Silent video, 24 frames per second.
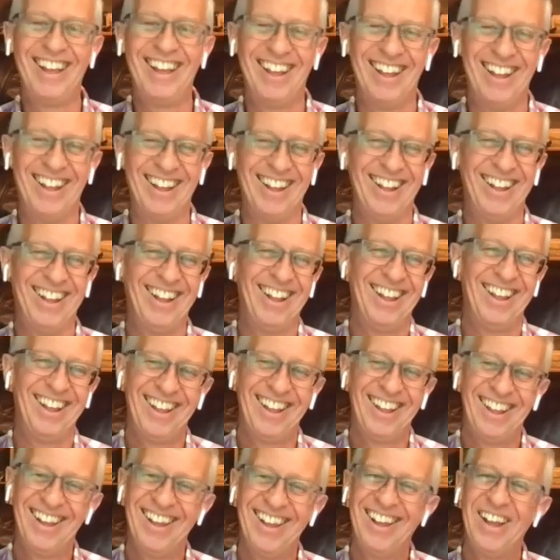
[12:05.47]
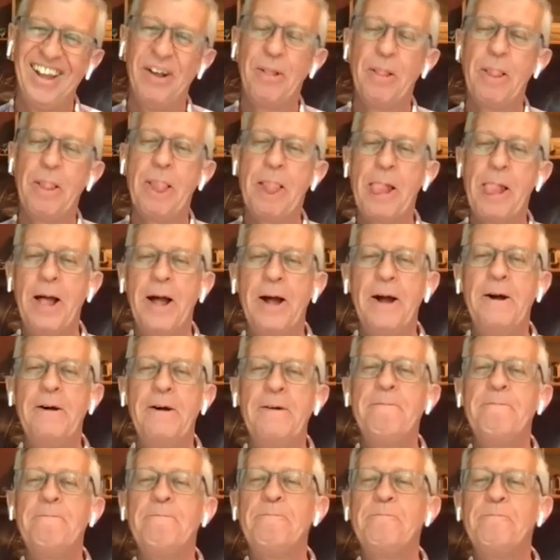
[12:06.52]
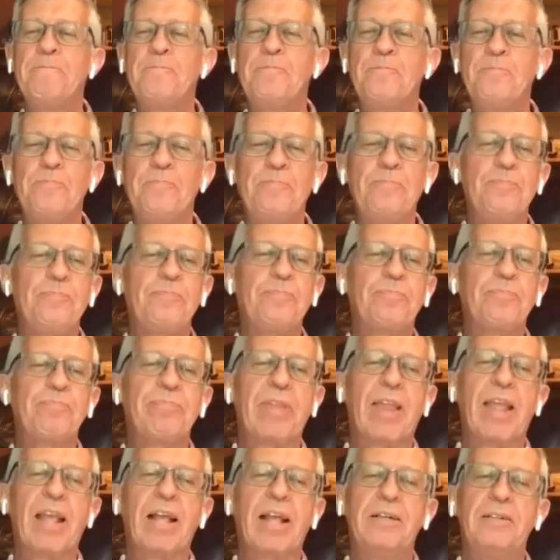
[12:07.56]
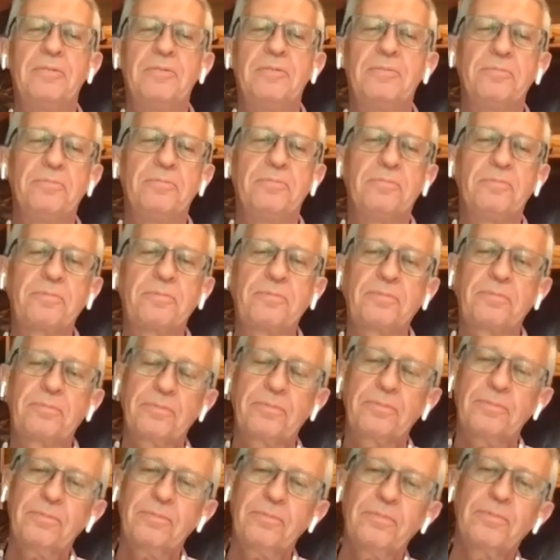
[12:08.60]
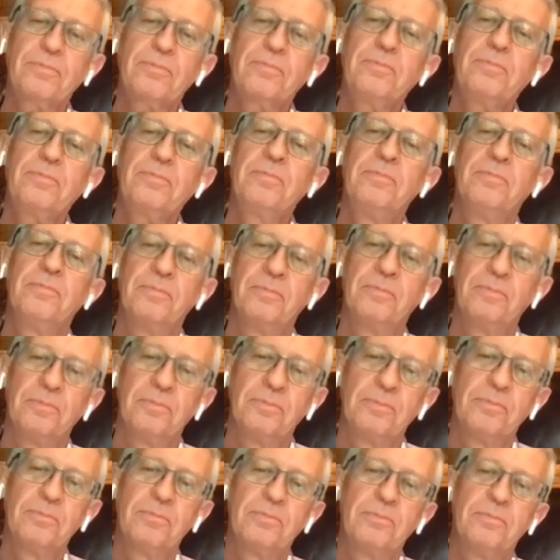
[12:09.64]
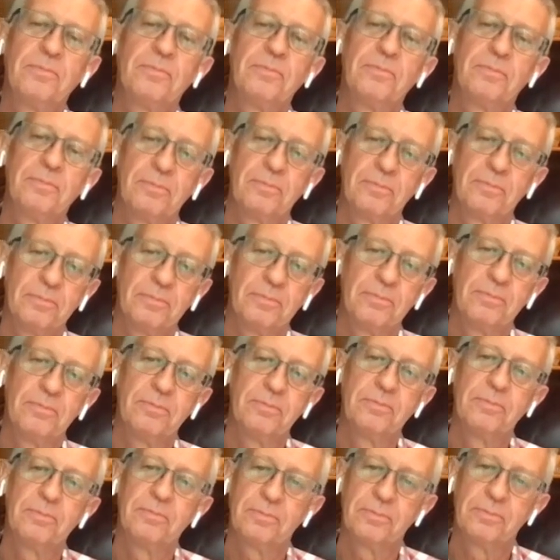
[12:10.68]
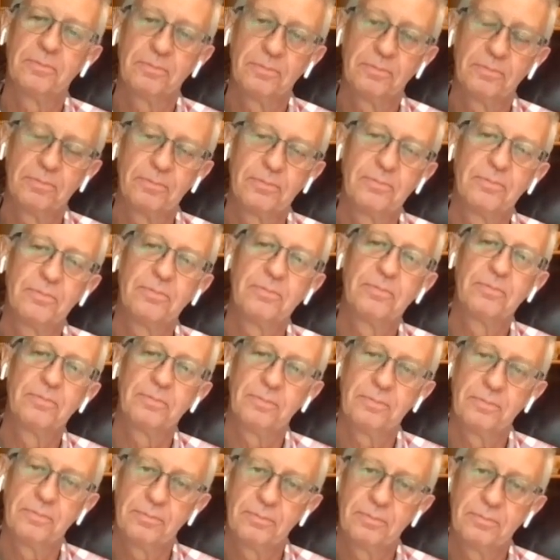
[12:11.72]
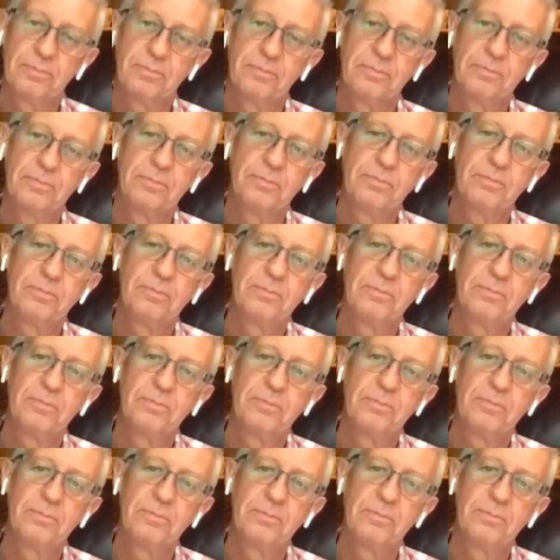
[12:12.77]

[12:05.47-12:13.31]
No words are spoken by the person on screen.